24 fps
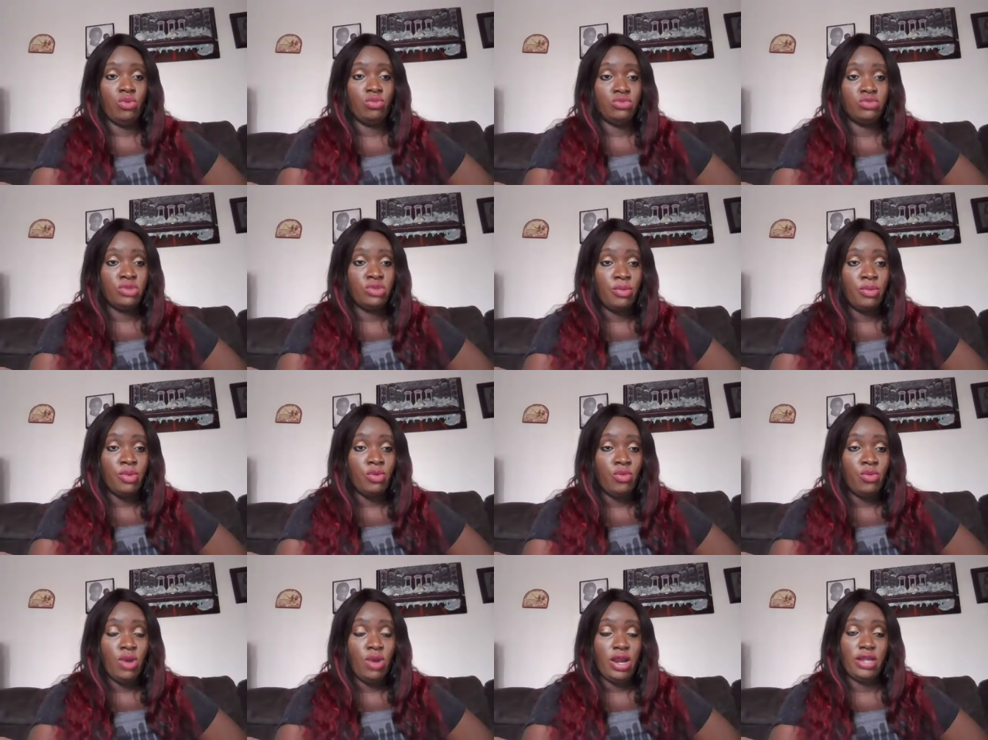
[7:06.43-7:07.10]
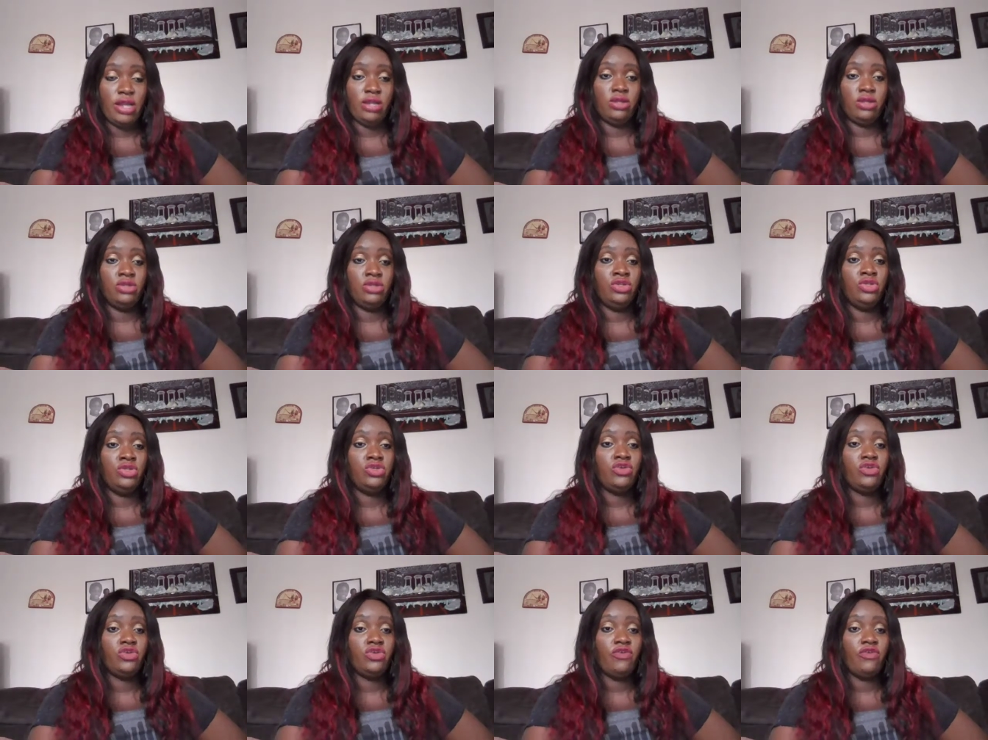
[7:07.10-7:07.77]
Okay, this
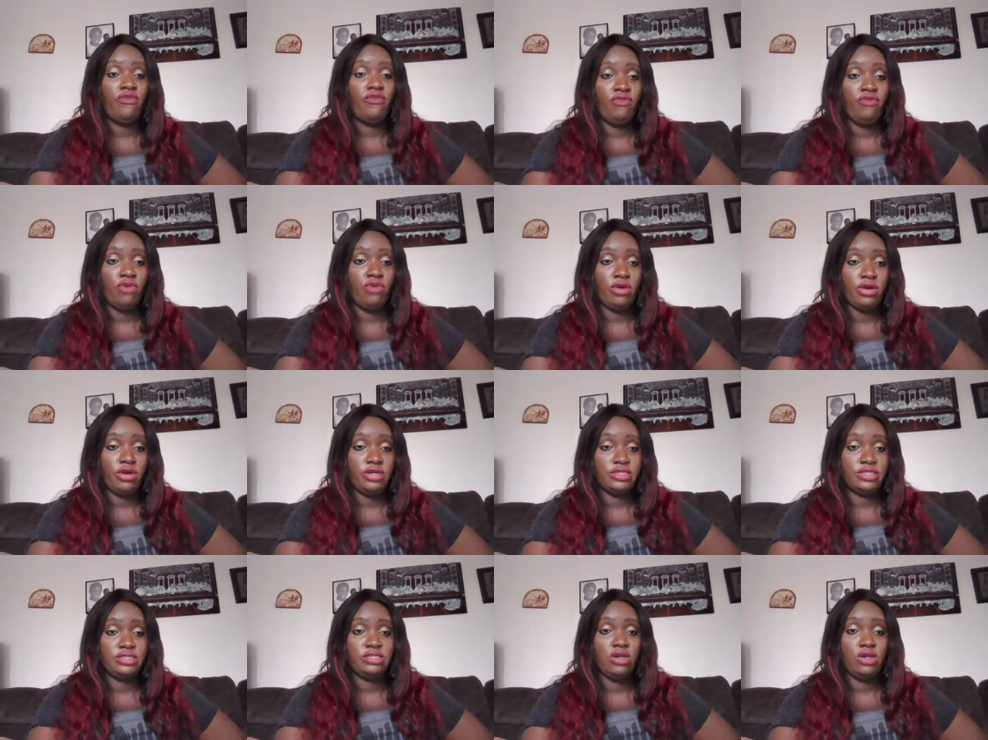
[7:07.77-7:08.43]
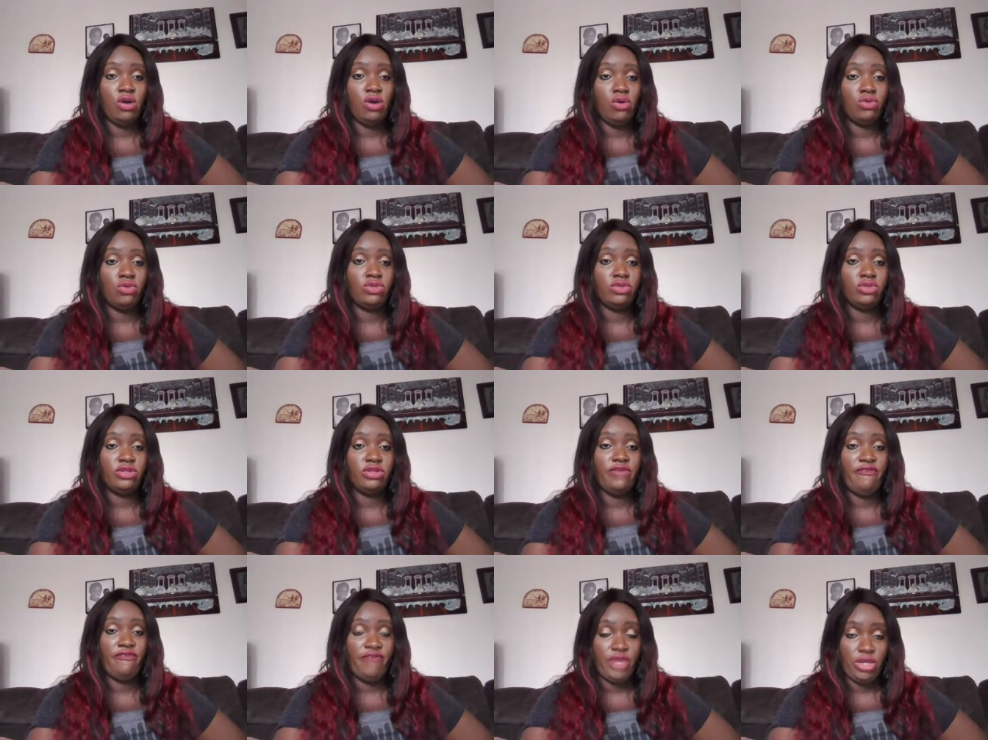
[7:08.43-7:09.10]
principle. Number one, do
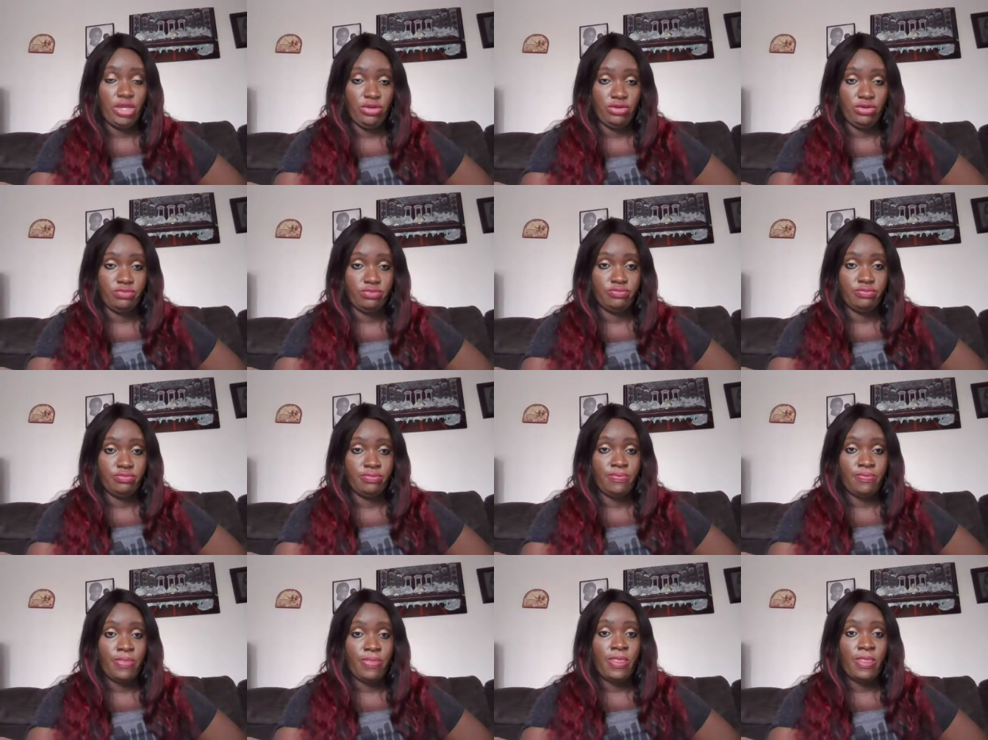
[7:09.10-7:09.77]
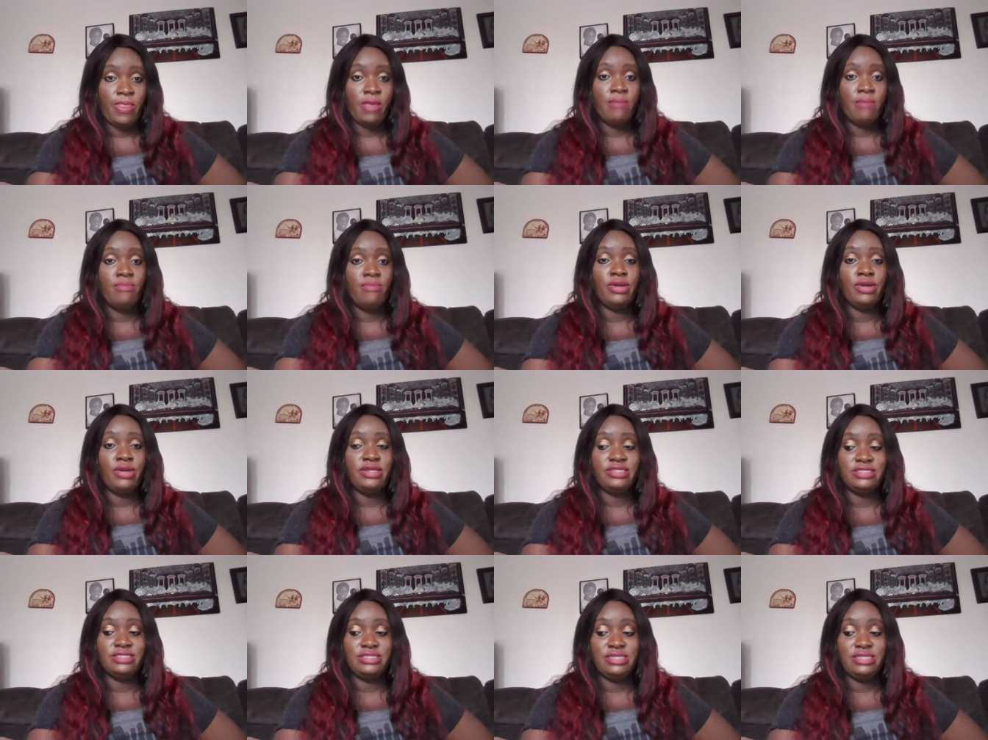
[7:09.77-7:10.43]
not focus on the
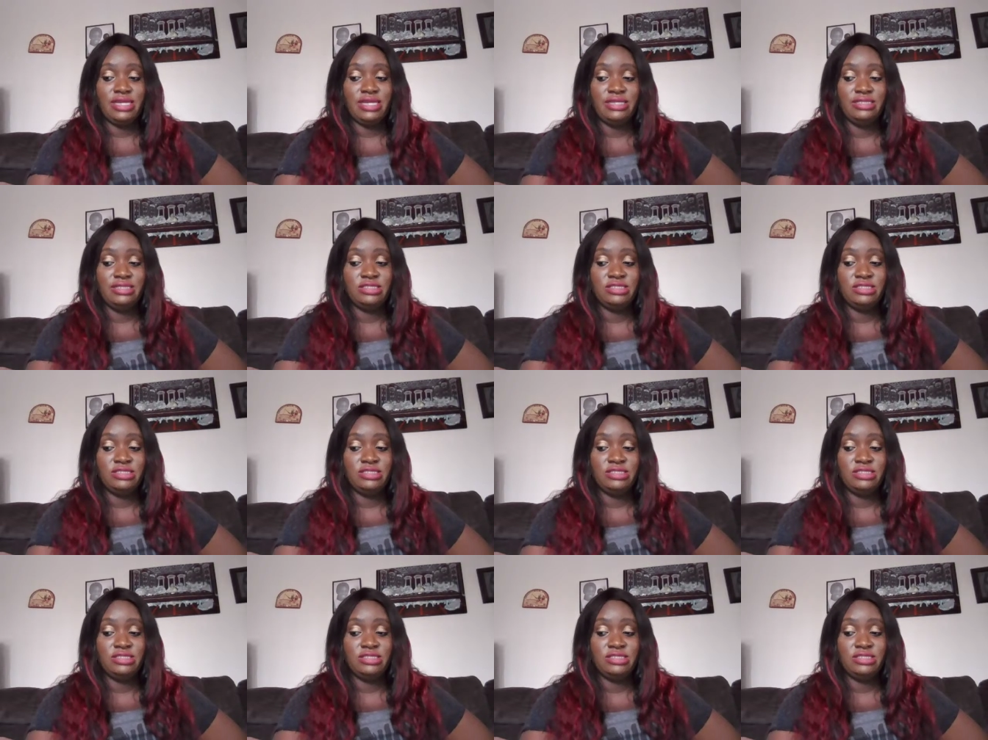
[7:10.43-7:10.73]
fear,